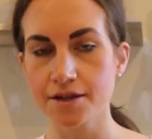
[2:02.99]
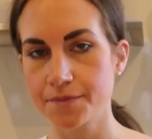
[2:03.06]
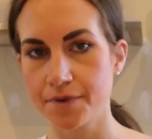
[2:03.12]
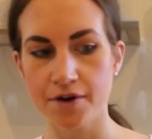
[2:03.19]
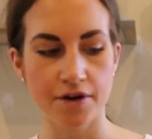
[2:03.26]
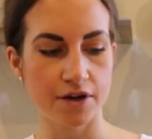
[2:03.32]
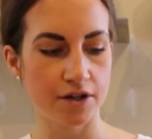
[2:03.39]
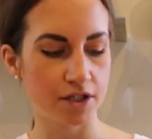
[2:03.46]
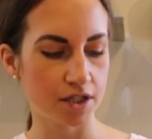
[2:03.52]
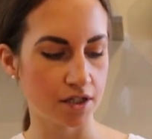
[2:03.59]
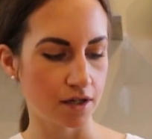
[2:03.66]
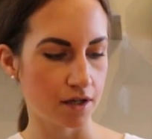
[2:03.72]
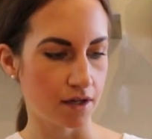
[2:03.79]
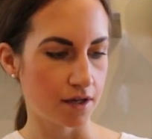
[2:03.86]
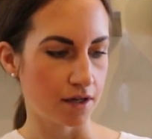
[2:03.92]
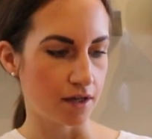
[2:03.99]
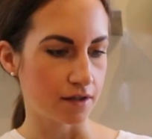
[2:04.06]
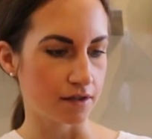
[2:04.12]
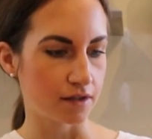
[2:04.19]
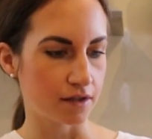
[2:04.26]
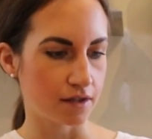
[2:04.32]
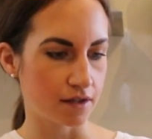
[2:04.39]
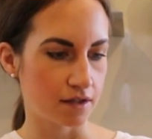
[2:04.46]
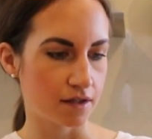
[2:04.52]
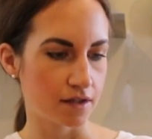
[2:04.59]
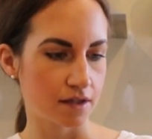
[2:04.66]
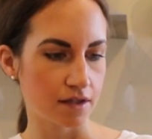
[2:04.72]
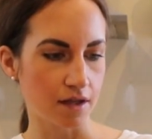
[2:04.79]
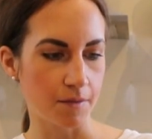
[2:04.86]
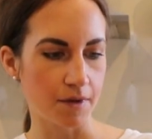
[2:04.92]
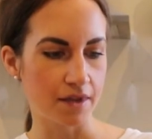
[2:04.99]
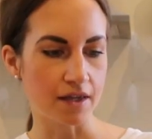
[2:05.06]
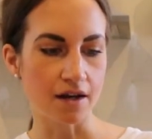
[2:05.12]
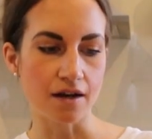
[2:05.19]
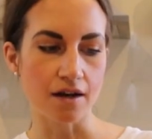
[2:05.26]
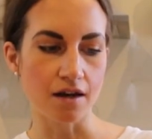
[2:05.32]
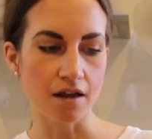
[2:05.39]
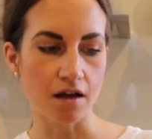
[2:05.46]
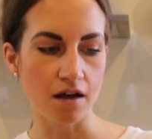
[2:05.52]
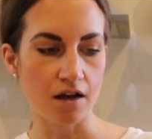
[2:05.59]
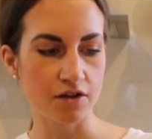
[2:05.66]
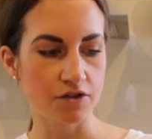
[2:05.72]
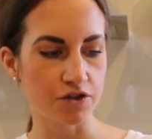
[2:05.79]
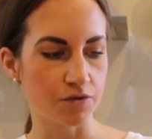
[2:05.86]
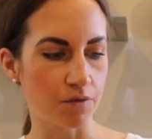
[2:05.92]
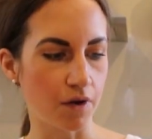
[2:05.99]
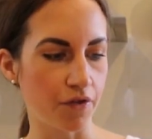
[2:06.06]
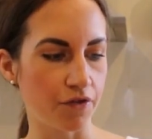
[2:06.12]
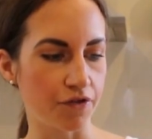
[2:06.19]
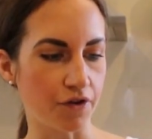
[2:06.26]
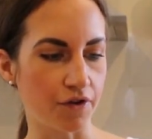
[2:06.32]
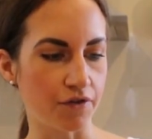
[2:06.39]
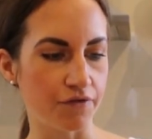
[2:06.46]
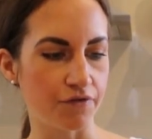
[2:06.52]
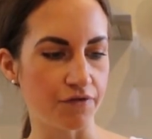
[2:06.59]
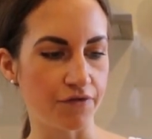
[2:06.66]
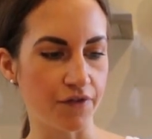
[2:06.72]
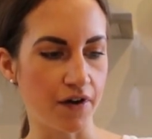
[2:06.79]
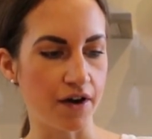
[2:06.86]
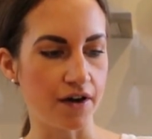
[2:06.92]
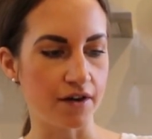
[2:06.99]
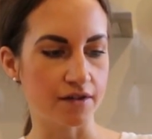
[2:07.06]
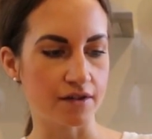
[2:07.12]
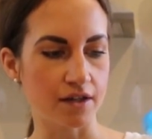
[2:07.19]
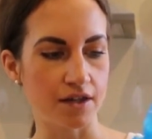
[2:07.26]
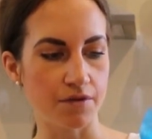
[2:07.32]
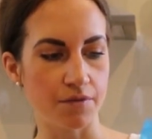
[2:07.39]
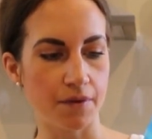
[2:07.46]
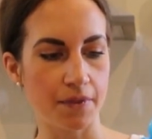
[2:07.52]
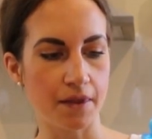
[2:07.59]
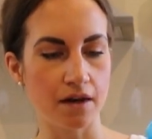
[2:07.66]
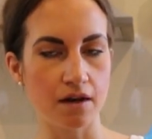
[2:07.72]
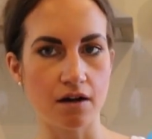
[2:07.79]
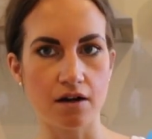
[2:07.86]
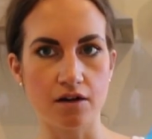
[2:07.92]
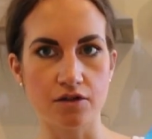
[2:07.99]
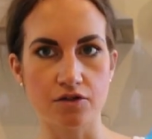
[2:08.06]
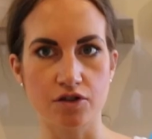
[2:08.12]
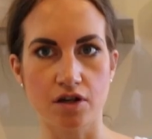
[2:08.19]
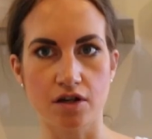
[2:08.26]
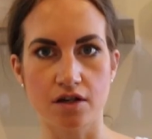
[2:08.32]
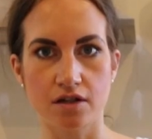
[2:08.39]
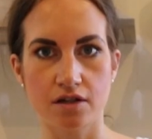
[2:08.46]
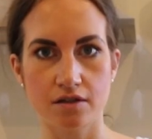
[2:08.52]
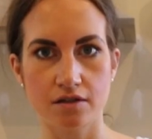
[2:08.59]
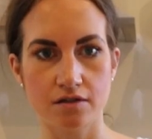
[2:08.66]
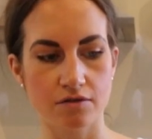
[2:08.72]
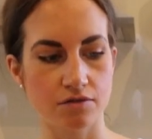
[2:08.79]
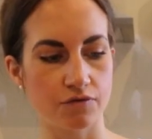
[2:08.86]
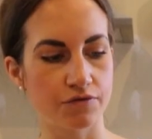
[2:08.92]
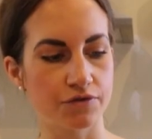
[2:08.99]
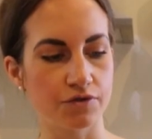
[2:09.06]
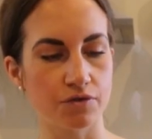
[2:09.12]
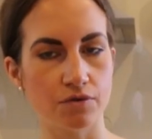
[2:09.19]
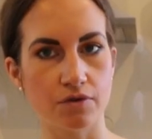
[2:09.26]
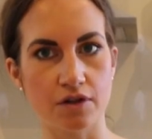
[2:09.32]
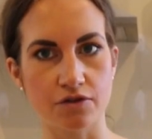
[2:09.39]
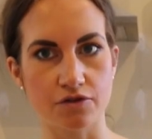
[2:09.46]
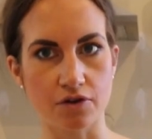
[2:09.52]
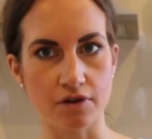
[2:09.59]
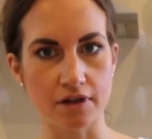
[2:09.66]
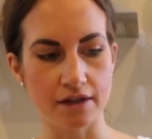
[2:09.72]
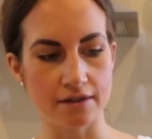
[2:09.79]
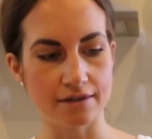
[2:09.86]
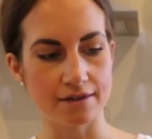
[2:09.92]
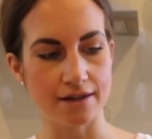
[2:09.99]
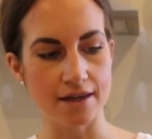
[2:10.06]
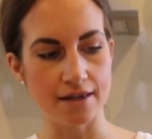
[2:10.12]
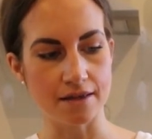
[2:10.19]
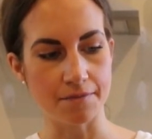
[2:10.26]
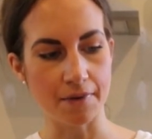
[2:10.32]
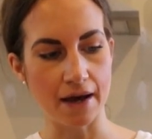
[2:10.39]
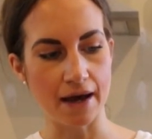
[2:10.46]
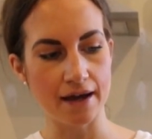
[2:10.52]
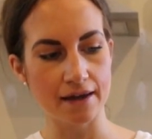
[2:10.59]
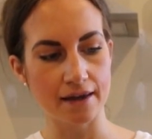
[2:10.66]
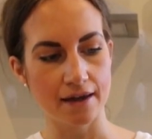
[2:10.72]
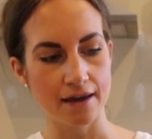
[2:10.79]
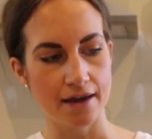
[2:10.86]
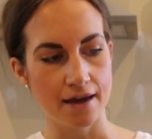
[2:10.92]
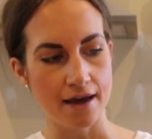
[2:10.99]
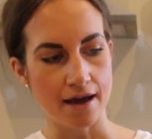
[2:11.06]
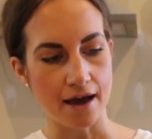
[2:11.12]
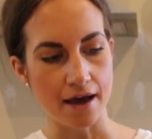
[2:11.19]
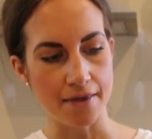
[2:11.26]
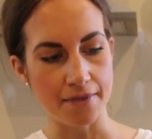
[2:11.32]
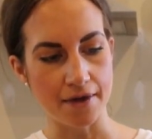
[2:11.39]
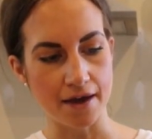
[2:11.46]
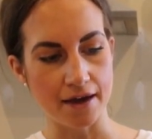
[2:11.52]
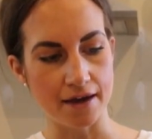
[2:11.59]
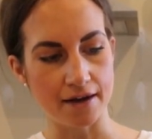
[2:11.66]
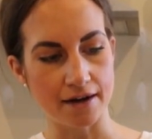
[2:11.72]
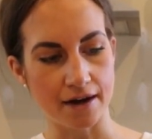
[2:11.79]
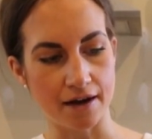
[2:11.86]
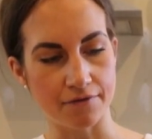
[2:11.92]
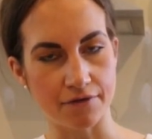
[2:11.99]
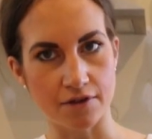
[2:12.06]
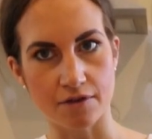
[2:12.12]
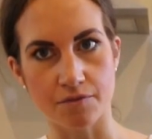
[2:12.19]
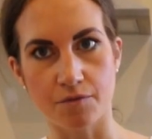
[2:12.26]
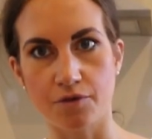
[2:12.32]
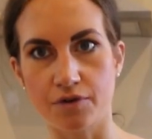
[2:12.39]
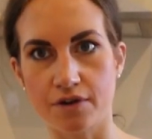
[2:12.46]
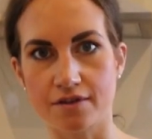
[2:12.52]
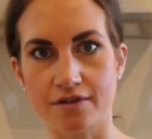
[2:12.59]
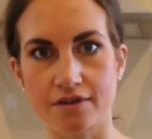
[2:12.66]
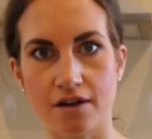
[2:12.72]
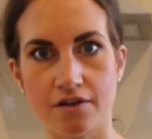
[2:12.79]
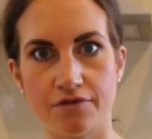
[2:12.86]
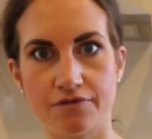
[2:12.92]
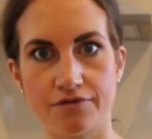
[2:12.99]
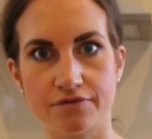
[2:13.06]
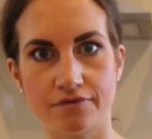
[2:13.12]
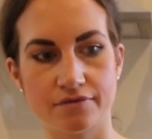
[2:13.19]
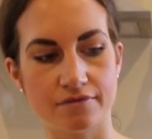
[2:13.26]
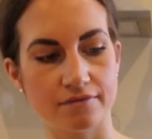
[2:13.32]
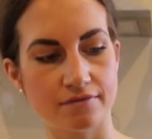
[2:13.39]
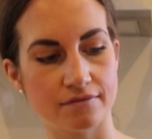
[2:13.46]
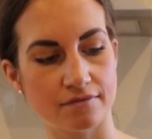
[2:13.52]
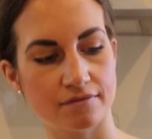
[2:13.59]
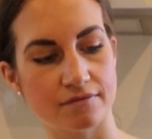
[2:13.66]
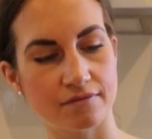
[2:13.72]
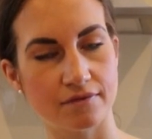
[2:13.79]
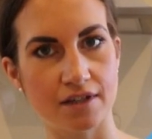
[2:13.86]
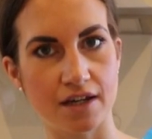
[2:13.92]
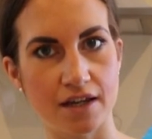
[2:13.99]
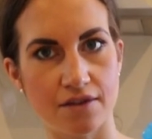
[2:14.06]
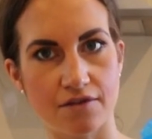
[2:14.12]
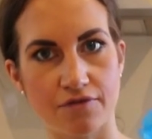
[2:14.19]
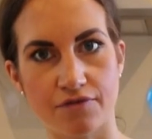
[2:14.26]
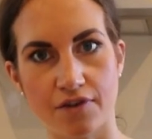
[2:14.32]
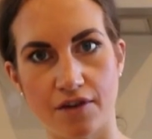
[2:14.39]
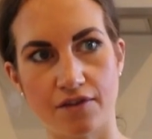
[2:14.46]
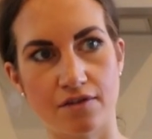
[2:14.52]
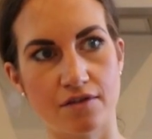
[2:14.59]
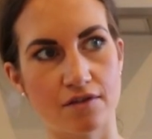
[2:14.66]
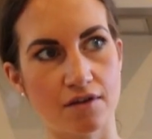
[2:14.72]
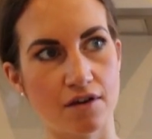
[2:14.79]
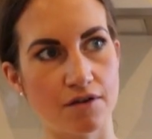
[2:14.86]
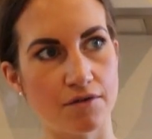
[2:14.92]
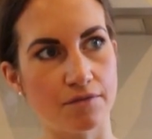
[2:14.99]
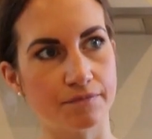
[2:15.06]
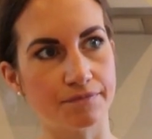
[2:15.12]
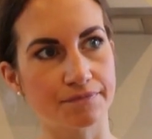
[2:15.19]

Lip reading: to put some of the larger ones on first, and you want the larger, sort of taller chocolates near the back, and then have the smaller stuff near the front. So